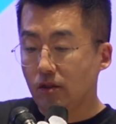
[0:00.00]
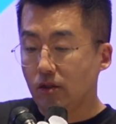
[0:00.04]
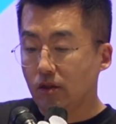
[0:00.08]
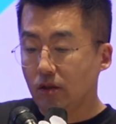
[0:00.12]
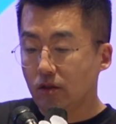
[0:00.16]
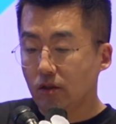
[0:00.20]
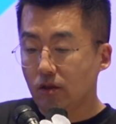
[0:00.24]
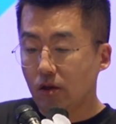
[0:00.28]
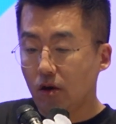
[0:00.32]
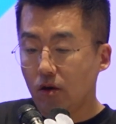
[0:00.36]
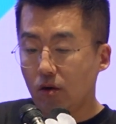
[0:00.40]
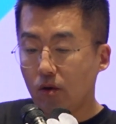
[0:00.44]

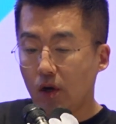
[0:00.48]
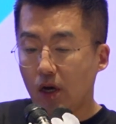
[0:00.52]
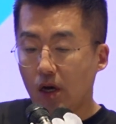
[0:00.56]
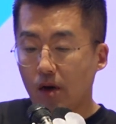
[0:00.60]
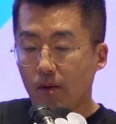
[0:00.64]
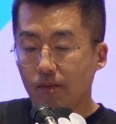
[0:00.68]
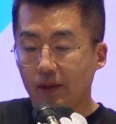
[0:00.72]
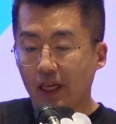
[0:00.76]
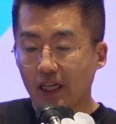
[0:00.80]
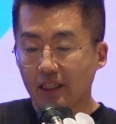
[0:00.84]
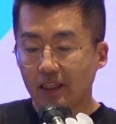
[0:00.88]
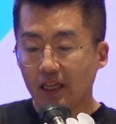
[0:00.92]

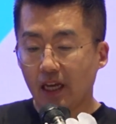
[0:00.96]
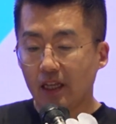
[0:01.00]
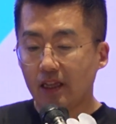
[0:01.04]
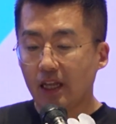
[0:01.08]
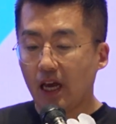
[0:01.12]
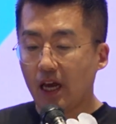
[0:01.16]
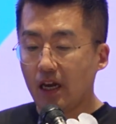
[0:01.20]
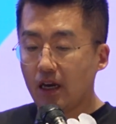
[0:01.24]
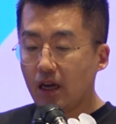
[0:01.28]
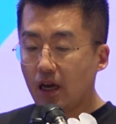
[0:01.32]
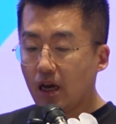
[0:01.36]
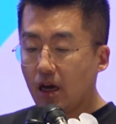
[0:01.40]
So they said
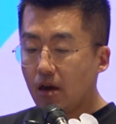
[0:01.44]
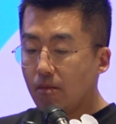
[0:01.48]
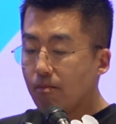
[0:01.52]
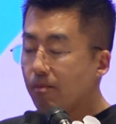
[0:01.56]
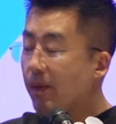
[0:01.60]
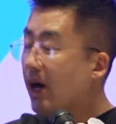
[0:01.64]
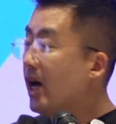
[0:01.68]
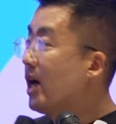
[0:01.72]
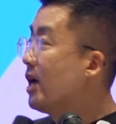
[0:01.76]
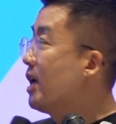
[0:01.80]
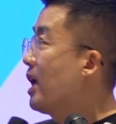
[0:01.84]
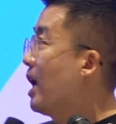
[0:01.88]
that
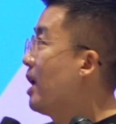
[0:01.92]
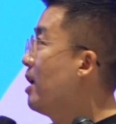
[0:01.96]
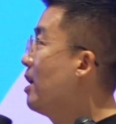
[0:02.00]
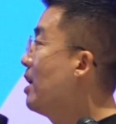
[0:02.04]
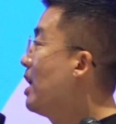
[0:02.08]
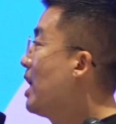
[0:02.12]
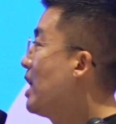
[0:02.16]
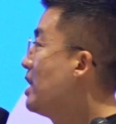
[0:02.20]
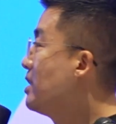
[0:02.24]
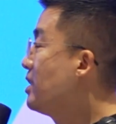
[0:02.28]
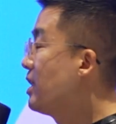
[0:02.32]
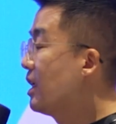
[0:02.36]
by
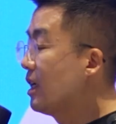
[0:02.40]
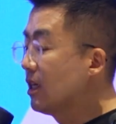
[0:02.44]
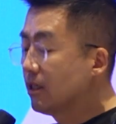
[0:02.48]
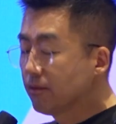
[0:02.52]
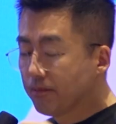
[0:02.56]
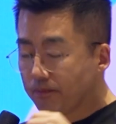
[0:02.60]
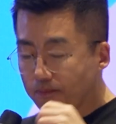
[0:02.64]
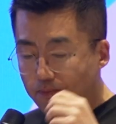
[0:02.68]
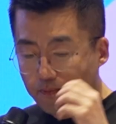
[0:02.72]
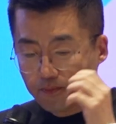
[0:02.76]
analyzing